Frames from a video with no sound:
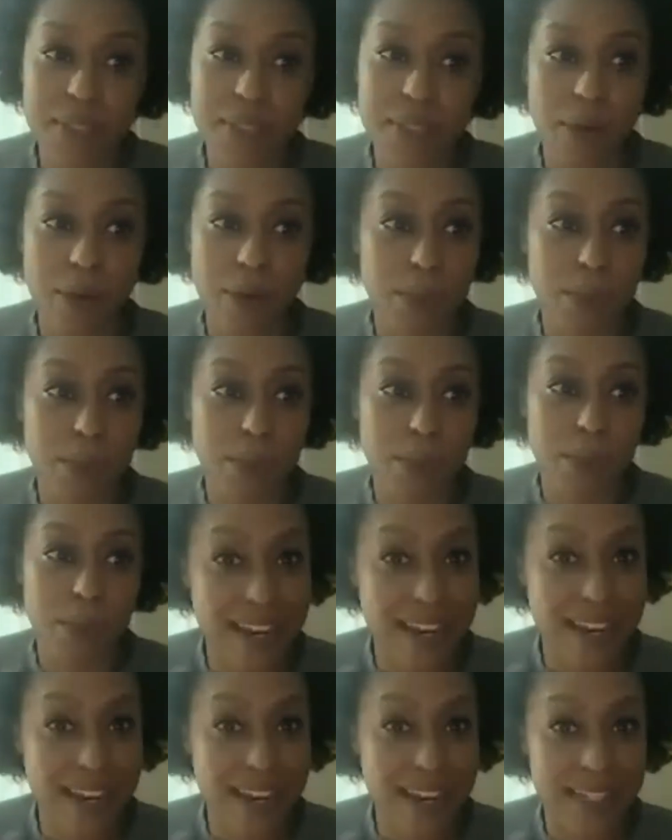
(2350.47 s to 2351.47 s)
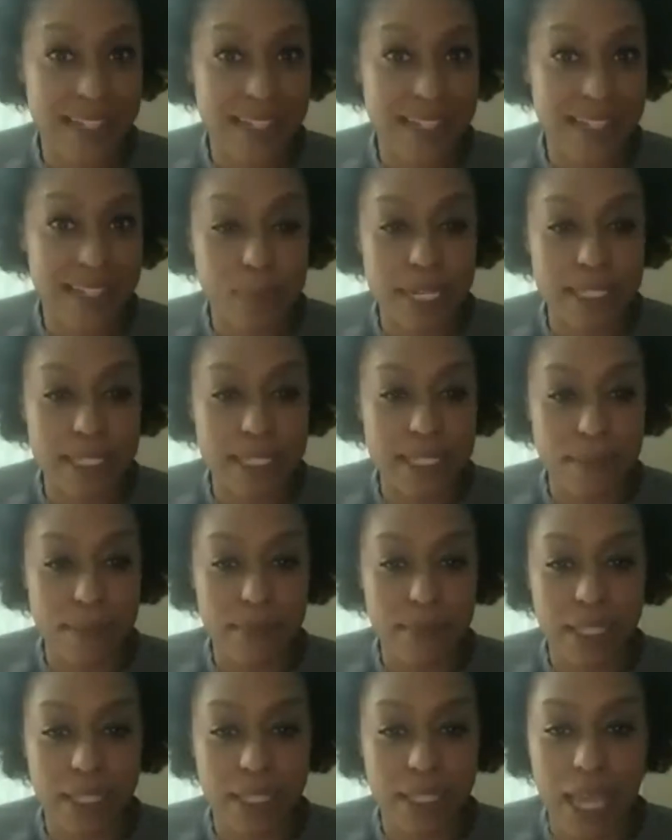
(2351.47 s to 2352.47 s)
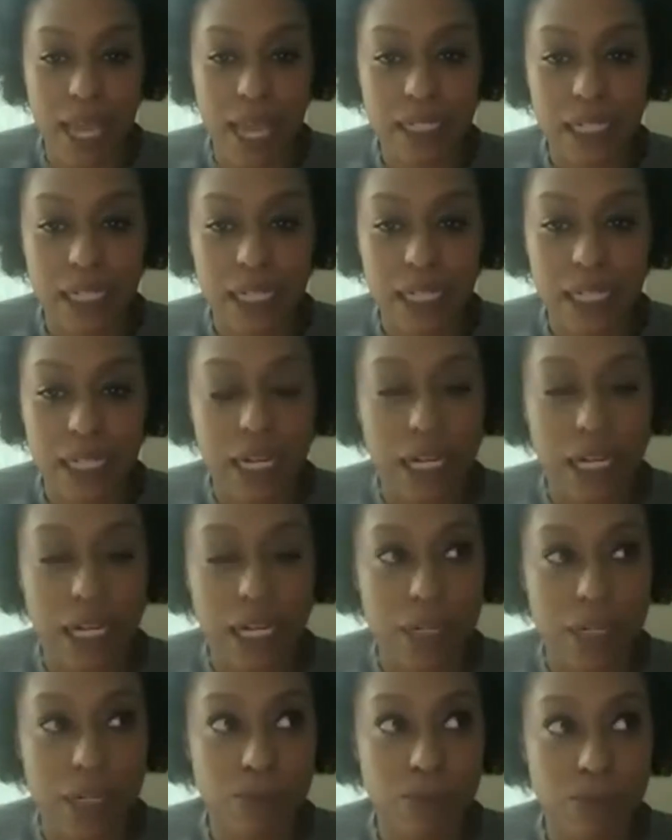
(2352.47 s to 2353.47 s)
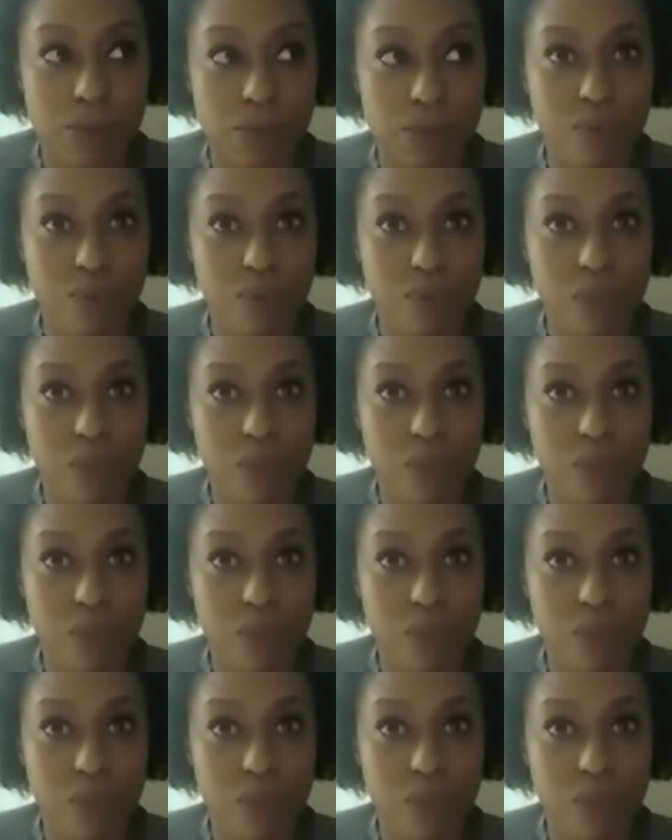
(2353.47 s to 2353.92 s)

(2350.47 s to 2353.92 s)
So that to me is something that um,